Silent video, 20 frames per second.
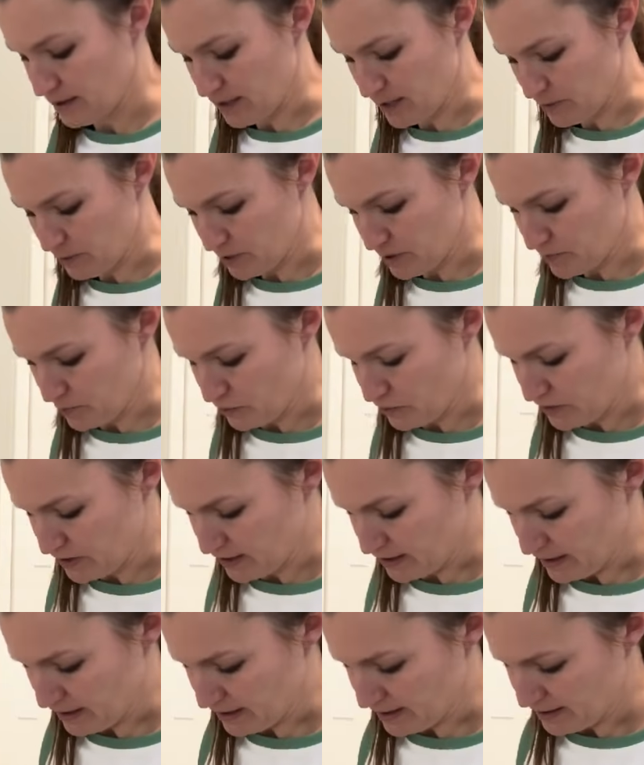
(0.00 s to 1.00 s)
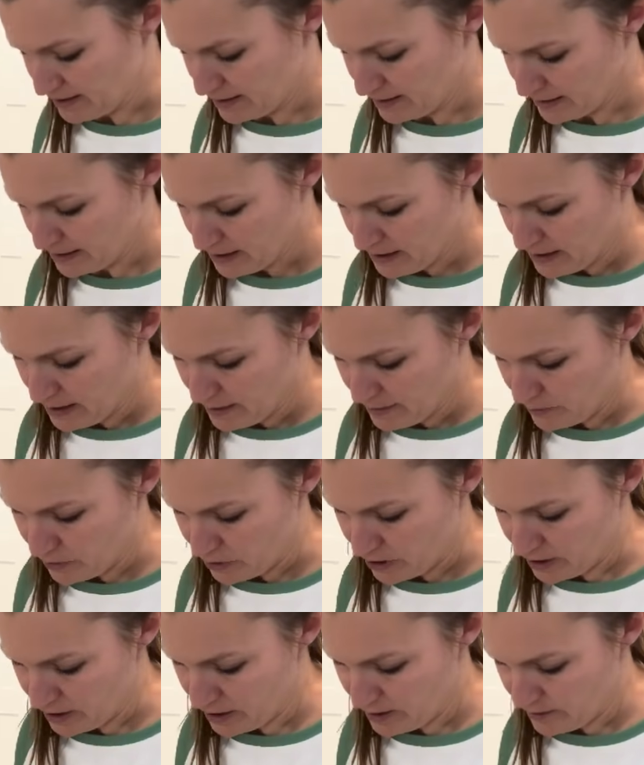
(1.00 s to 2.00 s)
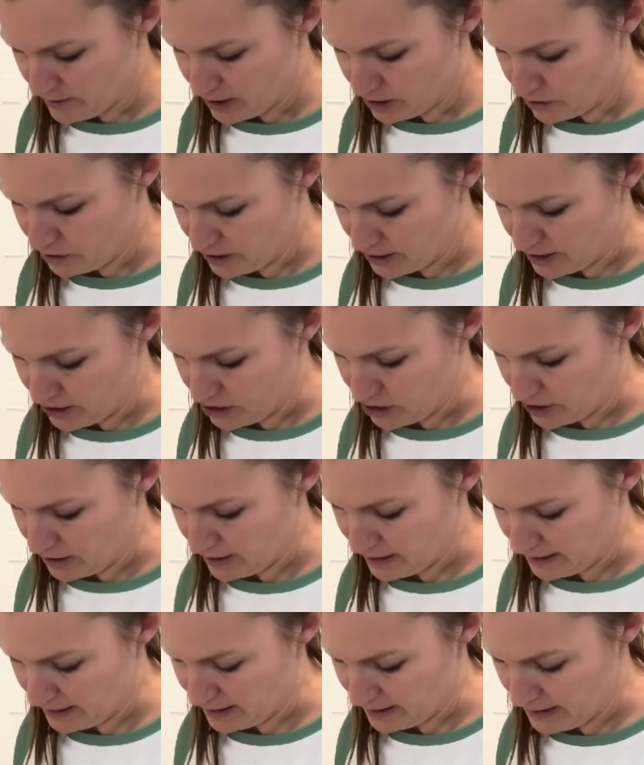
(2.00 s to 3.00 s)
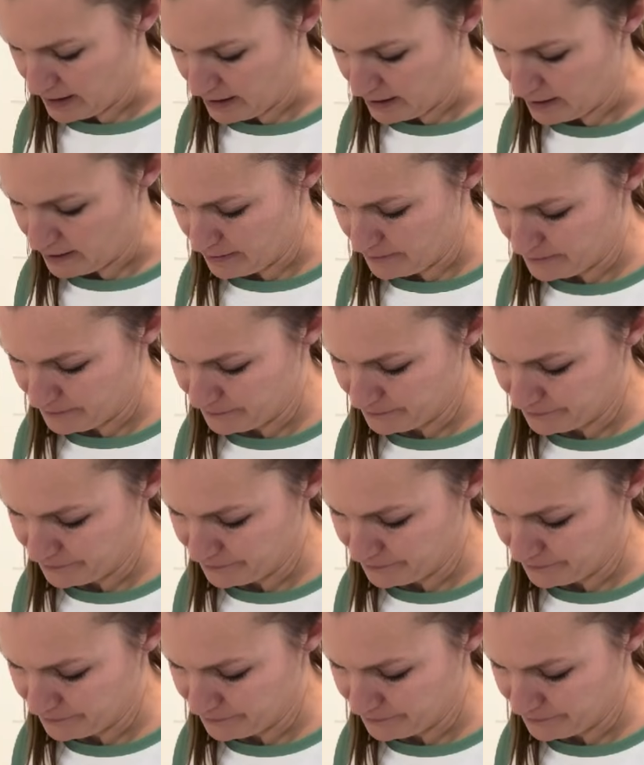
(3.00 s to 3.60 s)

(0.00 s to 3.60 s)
tablespoon size, put it on my cookie sheet like that.